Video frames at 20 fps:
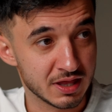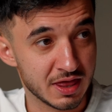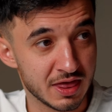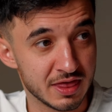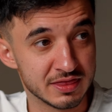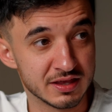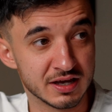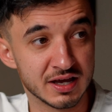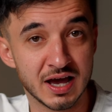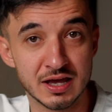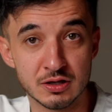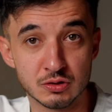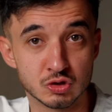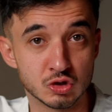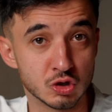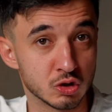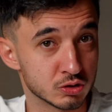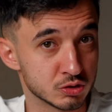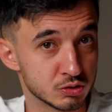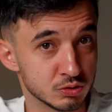the guy you
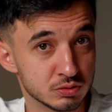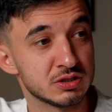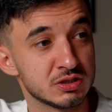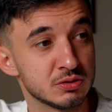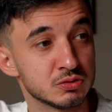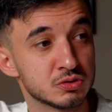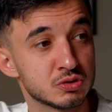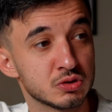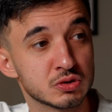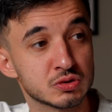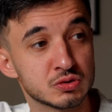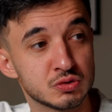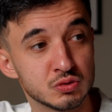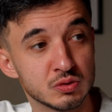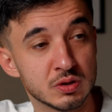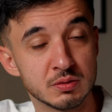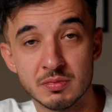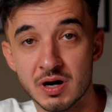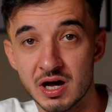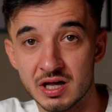talk to. So you talk to
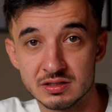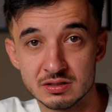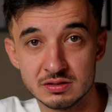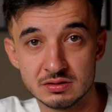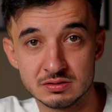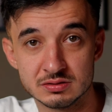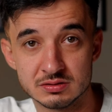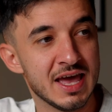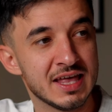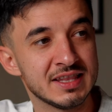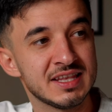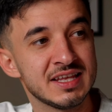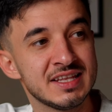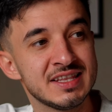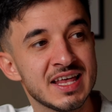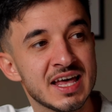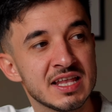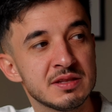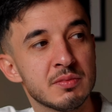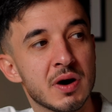a model, and then
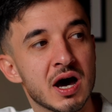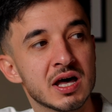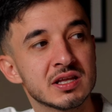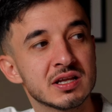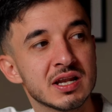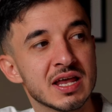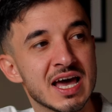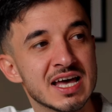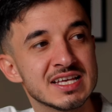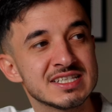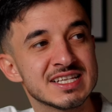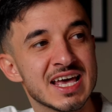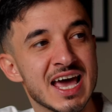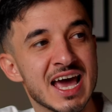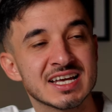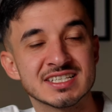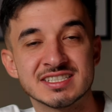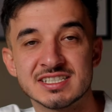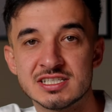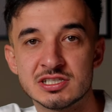that model has
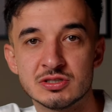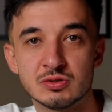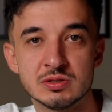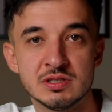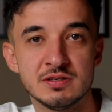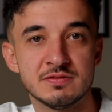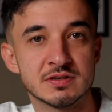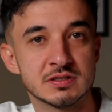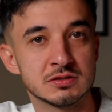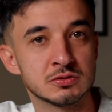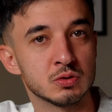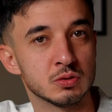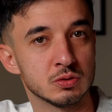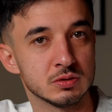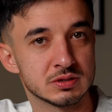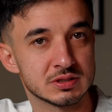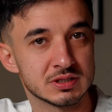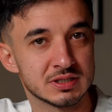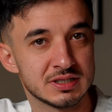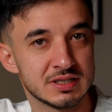access to different
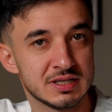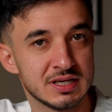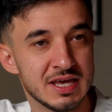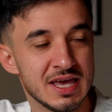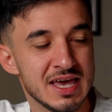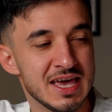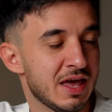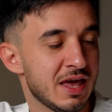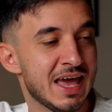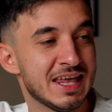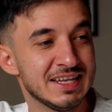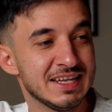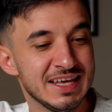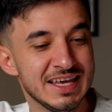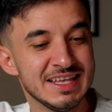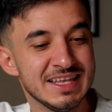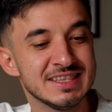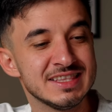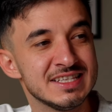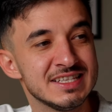tools, and
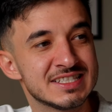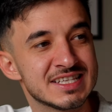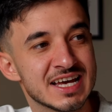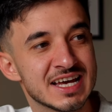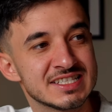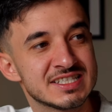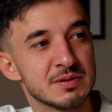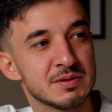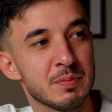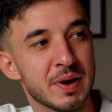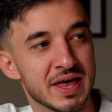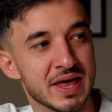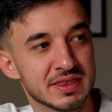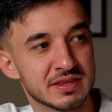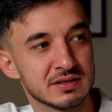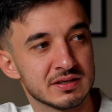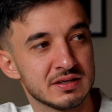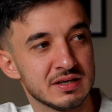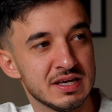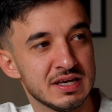it decides the path.
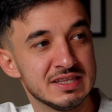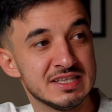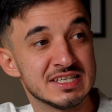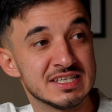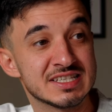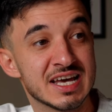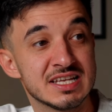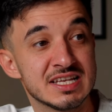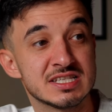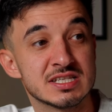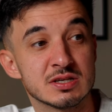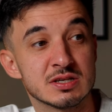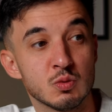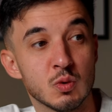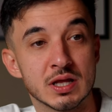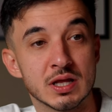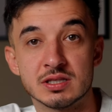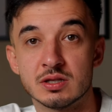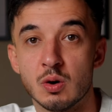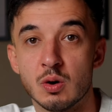It decides
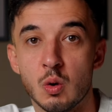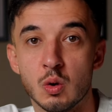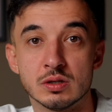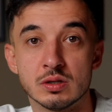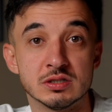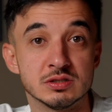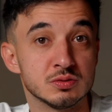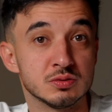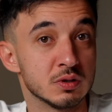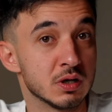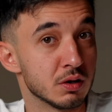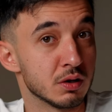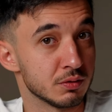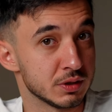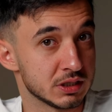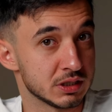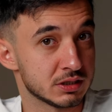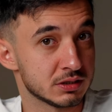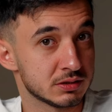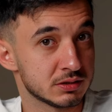what order to go
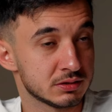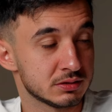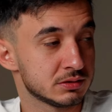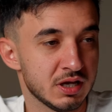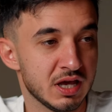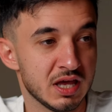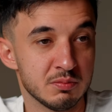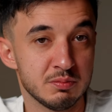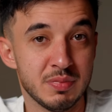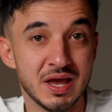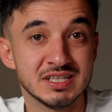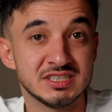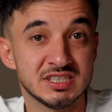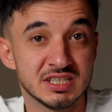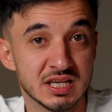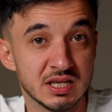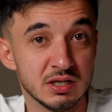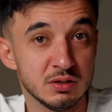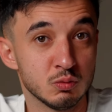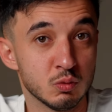in, and
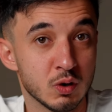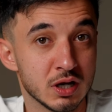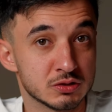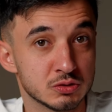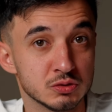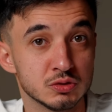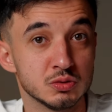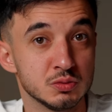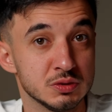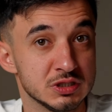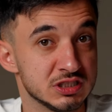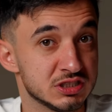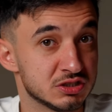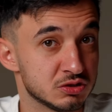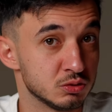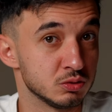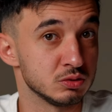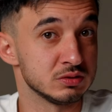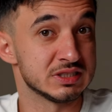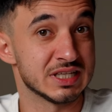basically what to do with these
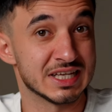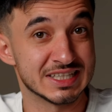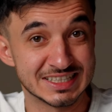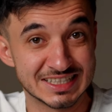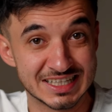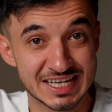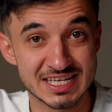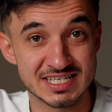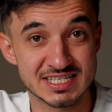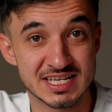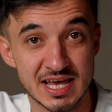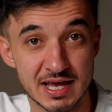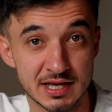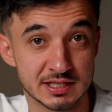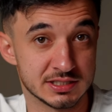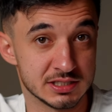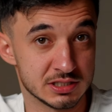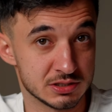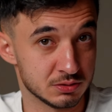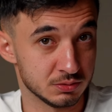tools that it has
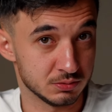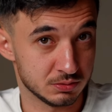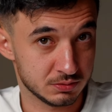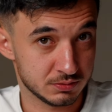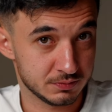access to.